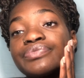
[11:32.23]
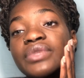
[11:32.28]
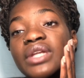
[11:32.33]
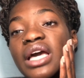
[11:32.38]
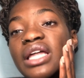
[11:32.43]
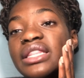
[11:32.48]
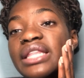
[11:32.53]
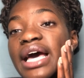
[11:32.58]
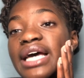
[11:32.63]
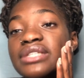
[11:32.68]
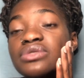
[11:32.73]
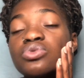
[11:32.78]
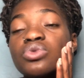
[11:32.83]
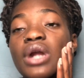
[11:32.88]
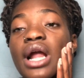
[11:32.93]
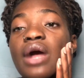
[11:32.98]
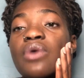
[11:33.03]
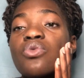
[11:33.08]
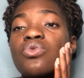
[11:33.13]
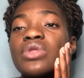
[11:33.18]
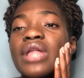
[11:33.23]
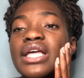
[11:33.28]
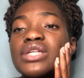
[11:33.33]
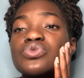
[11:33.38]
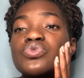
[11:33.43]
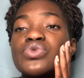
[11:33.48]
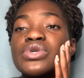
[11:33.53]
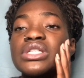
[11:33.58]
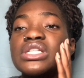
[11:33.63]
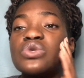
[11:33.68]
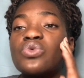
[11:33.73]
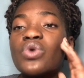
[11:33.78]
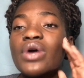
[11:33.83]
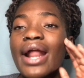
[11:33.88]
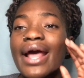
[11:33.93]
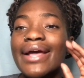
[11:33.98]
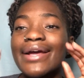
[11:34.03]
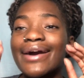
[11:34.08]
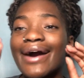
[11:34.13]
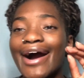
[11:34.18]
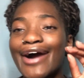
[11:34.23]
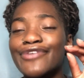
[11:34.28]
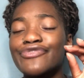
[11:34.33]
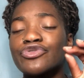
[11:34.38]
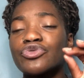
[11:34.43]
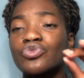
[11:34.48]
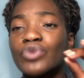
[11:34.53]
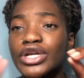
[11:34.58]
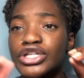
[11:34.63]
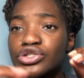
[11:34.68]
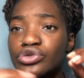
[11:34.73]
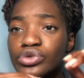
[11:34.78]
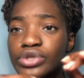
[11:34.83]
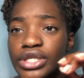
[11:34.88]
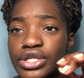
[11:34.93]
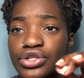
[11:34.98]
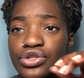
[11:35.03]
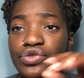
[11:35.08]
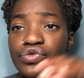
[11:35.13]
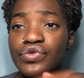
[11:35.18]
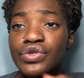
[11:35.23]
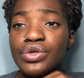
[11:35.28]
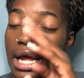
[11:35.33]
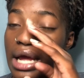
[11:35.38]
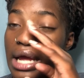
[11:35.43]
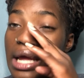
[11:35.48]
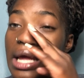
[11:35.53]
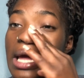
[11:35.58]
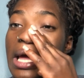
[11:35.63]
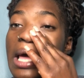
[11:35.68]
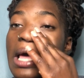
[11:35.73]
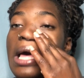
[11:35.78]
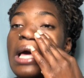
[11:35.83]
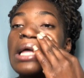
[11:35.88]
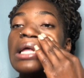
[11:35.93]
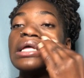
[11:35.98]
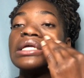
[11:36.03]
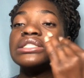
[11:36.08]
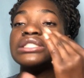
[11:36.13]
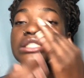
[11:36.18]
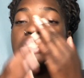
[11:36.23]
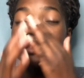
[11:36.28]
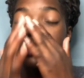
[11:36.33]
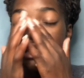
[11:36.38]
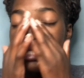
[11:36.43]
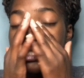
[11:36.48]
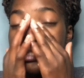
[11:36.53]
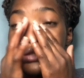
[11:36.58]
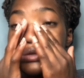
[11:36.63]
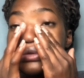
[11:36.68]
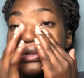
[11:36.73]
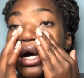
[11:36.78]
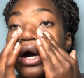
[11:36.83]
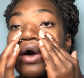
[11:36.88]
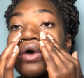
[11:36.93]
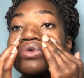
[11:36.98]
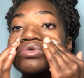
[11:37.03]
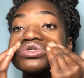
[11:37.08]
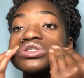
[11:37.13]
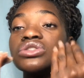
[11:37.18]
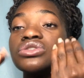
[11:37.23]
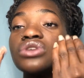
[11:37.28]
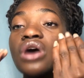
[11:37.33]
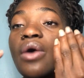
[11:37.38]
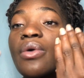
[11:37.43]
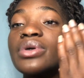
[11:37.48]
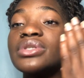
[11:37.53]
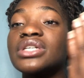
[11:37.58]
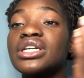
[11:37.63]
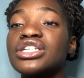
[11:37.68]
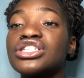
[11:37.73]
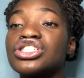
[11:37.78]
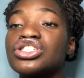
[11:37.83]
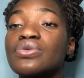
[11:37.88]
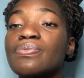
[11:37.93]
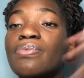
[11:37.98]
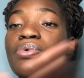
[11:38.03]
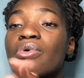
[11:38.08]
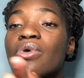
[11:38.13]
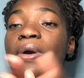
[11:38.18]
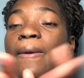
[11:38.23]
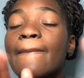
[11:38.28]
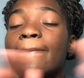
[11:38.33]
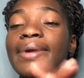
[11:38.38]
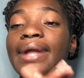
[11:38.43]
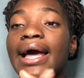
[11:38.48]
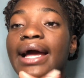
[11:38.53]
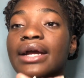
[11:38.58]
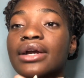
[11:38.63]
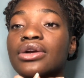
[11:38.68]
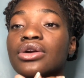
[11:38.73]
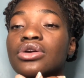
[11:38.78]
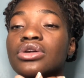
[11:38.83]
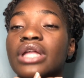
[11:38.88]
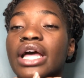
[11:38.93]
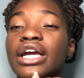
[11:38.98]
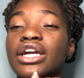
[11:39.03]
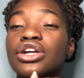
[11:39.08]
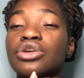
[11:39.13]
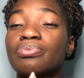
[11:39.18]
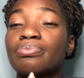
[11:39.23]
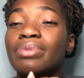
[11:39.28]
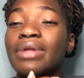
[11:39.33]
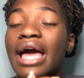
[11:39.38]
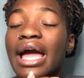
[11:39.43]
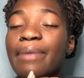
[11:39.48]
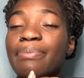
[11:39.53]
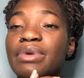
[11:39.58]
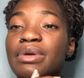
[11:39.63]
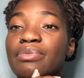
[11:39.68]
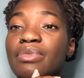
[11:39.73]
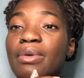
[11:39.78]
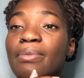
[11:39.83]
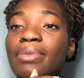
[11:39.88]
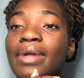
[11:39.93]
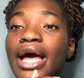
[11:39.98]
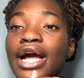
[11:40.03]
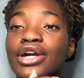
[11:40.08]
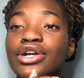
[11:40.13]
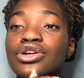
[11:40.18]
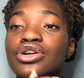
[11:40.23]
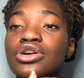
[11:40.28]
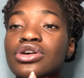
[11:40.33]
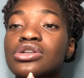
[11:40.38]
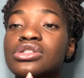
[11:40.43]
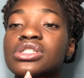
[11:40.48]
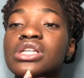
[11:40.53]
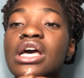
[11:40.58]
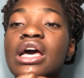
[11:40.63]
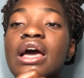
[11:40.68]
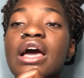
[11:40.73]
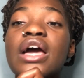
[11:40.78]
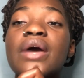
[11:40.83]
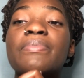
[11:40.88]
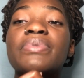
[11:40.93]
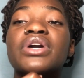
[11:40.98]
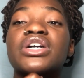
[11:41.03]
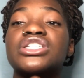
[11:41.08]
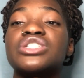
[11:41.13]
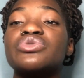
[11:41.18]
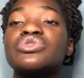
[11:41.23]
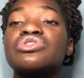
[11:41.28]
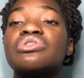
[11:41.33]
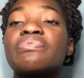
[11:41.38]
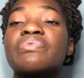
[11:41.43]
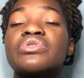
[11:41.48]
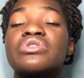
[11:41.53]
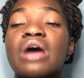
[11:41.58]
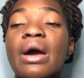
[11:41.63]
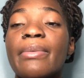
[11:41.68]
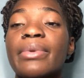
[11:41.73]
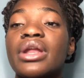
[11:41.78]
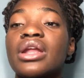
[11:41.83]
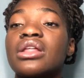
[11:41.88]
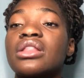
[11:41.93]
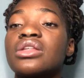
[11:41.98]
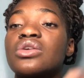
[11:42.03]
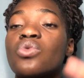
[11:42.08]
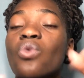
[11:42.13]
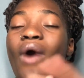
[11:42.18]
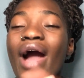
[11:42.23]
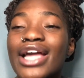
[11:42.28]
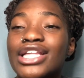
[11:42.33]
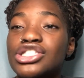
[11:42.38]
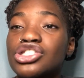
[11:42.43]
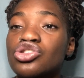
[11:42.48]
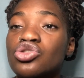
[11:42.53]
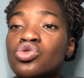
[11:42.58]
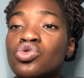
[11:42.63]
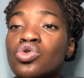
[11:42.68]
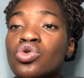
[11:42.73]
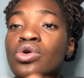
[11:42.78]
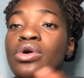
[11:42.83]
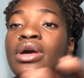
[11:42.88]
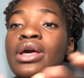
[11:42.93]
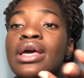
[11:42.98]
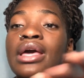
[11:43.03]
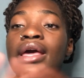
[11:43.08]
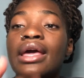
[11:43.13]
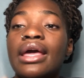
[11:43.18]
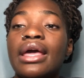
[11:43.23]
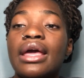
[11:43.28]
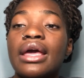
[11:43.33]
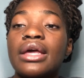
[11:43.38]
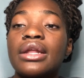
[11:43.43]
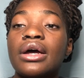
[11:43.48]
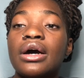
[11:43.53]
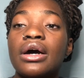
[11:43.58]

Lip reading: that's really what I got from Rachel's interview. And she said that she was always gonna support black people, black girls, because she went to a predominantly white school, and